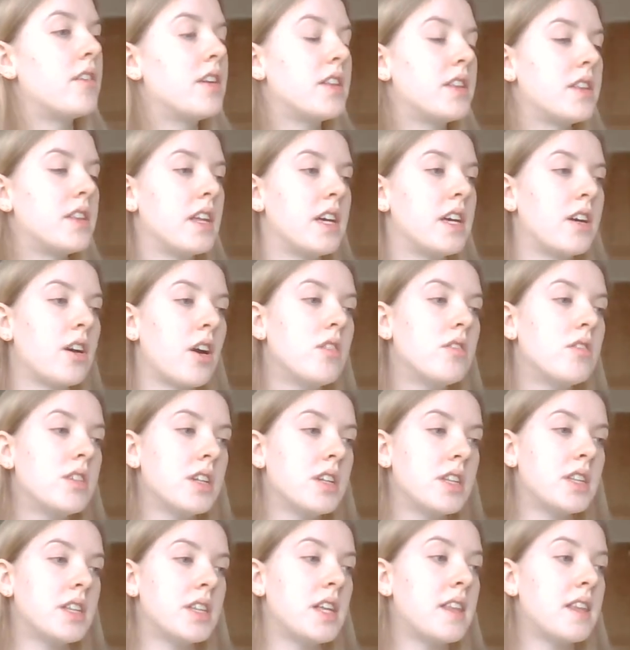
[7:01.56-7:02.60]
is they go to
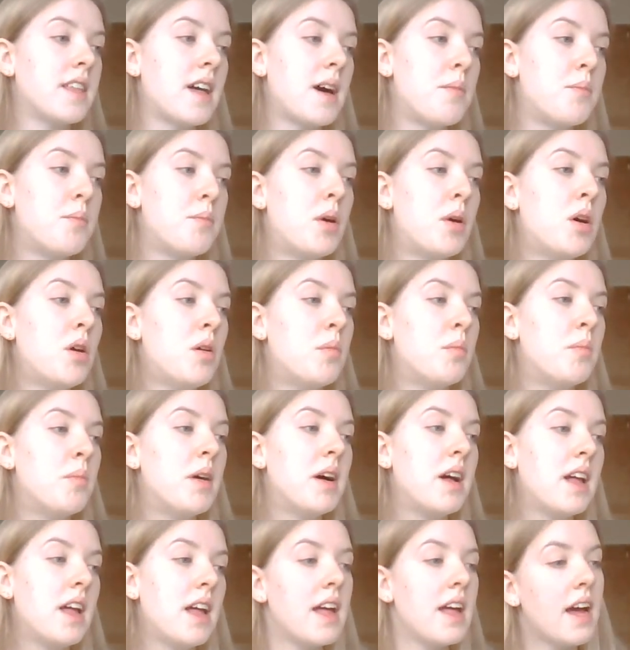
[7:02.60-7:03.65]
see their mum,
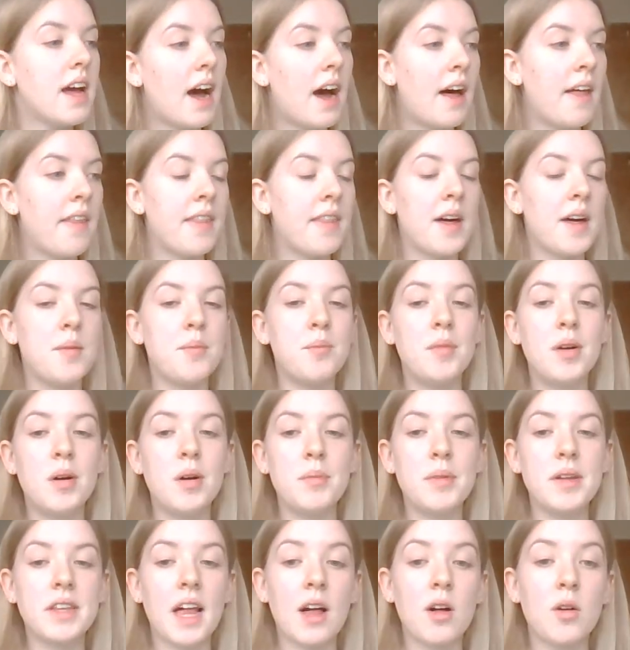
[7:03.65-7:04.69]
and their mum
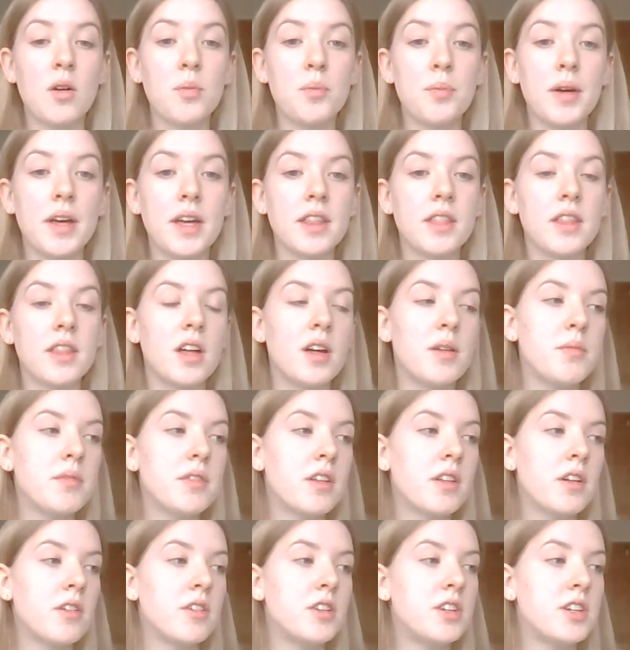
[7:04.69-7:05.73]
is helping them.
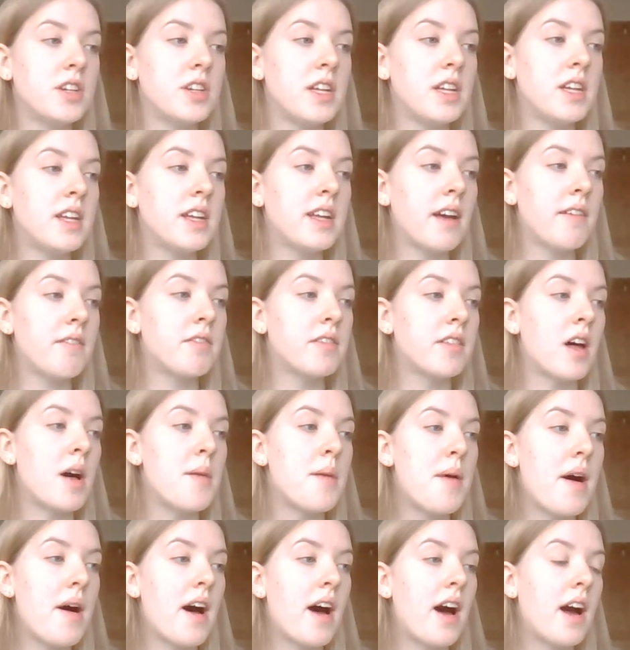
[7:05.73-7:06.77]
So she gives
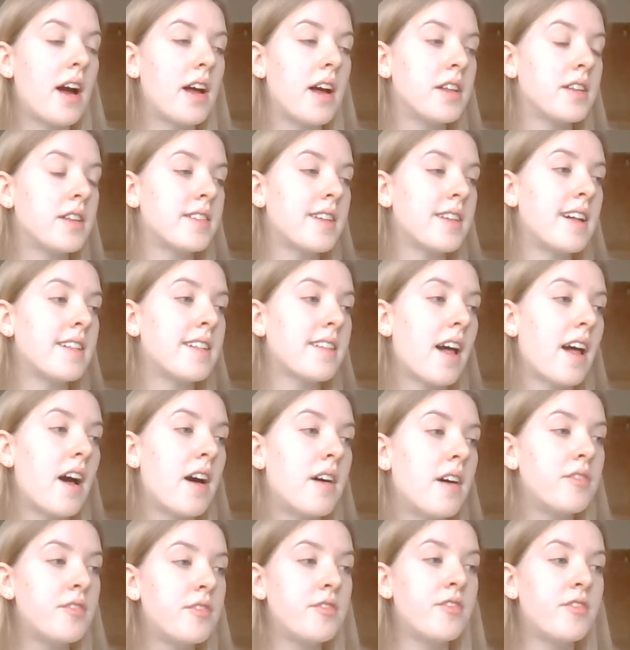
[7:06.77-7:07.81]
them, it says,
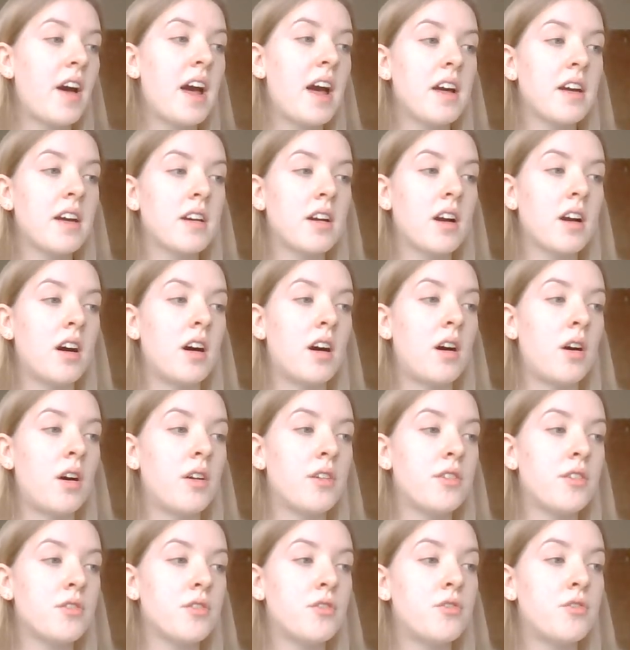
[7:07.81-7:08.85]
a fare
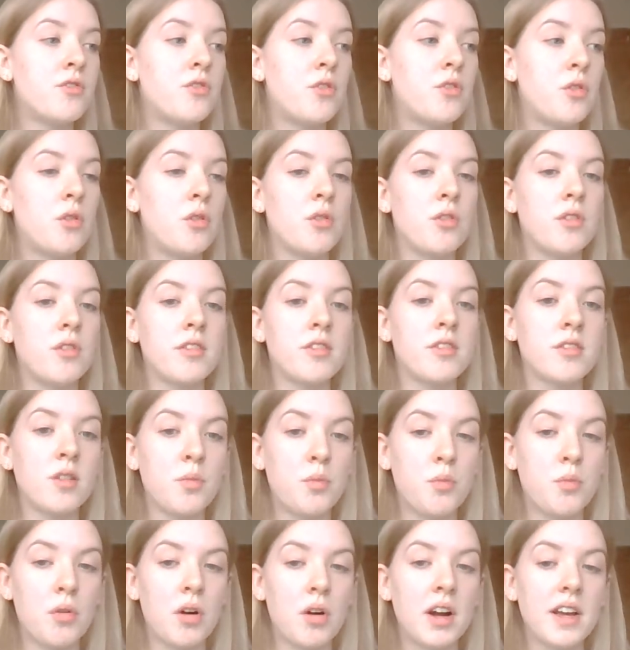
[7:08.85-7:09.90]
card for the
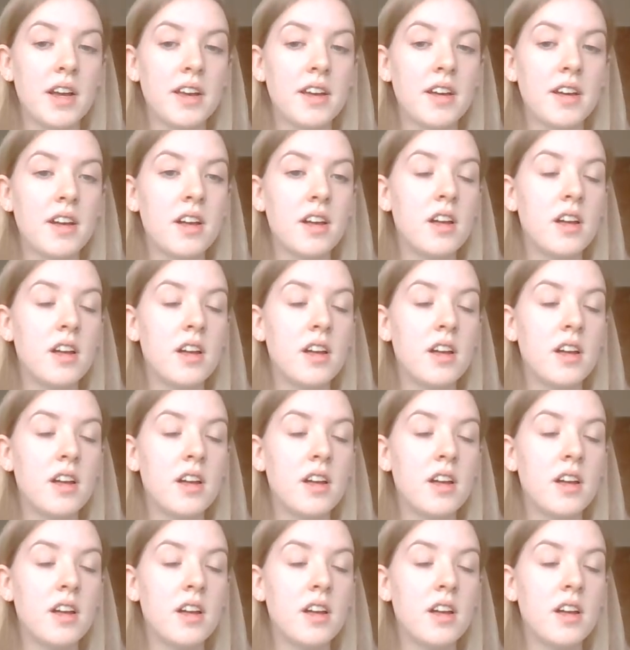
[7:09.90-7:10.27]
subway.